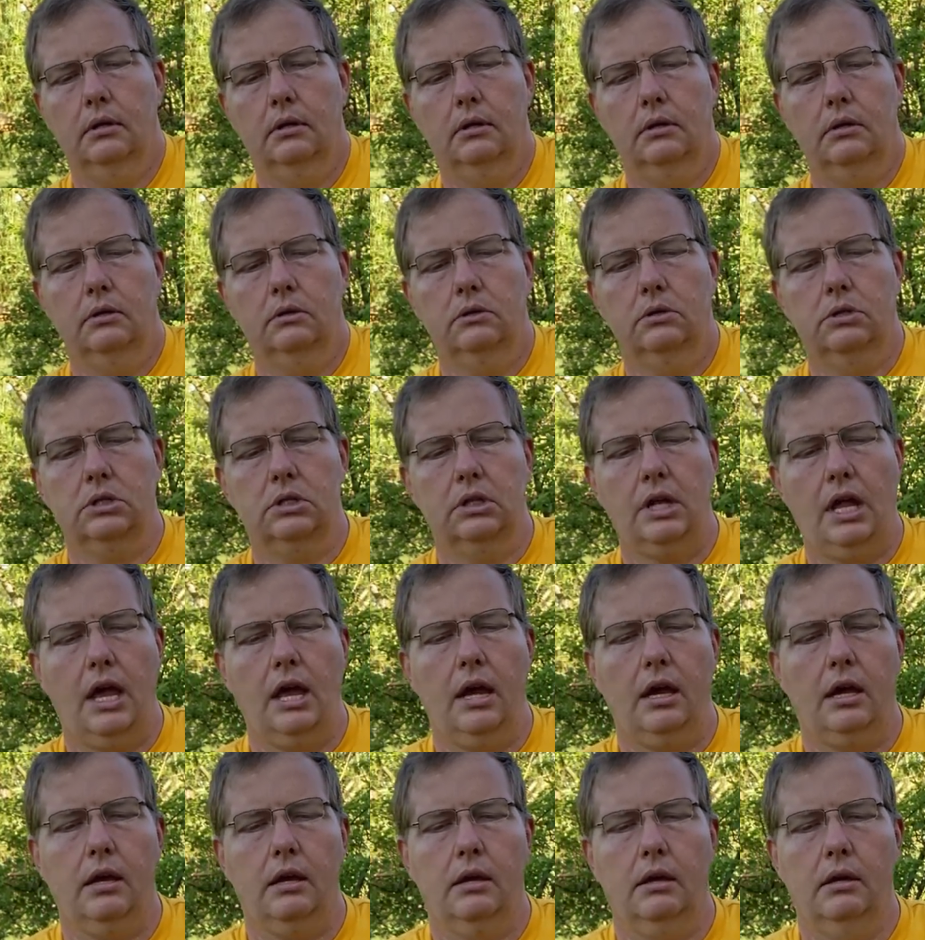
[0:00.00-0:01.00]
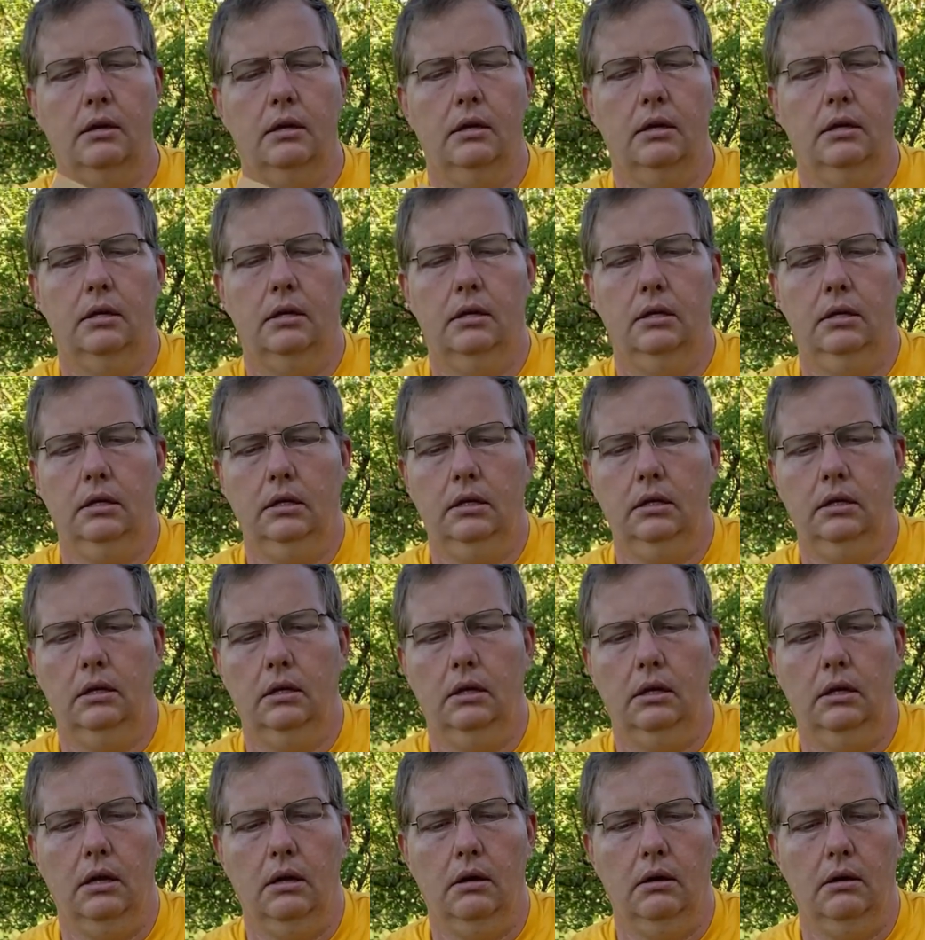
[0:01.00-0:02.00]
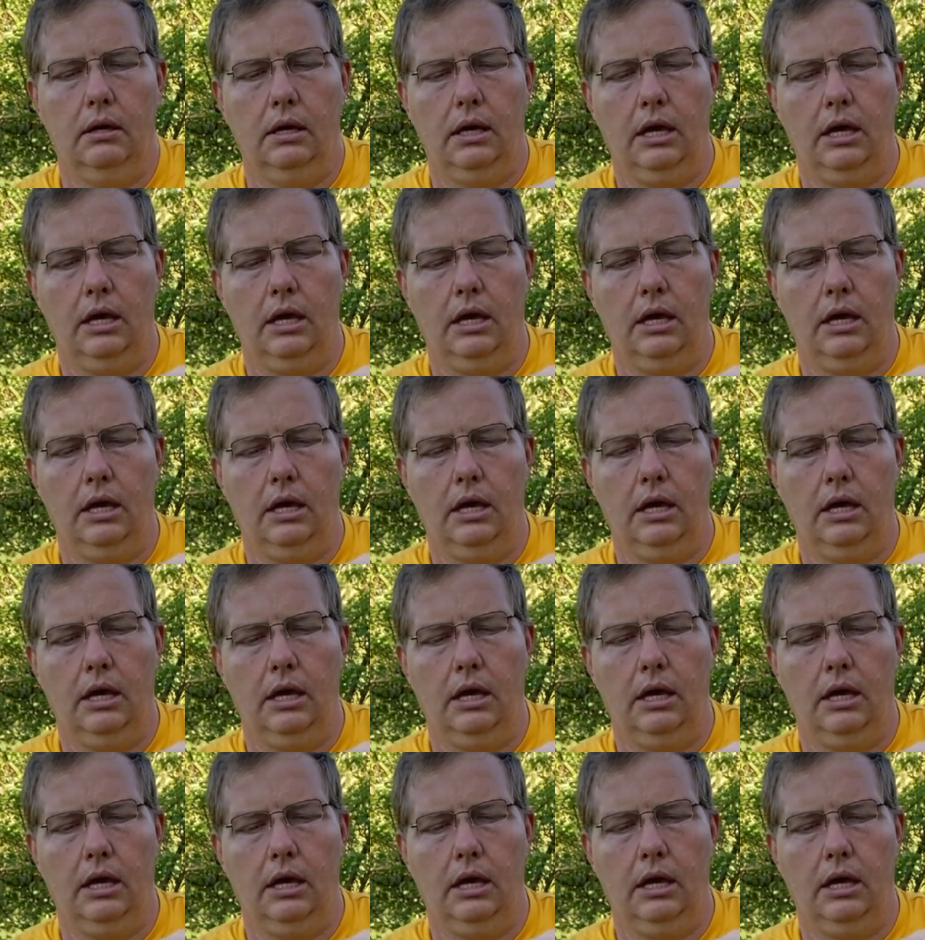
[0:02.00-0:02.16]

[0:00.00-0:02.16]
you stack in a log